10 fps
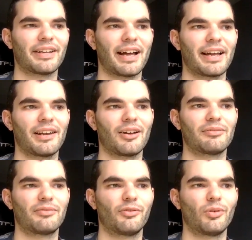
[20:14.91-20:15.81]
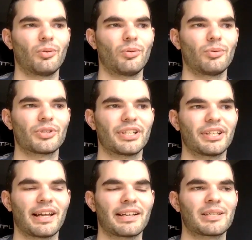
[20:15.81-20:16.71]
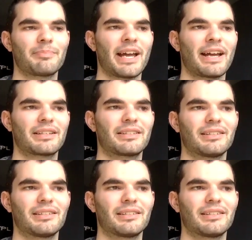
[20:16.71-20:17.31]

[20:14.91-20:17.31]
Halo 4's in an aspect,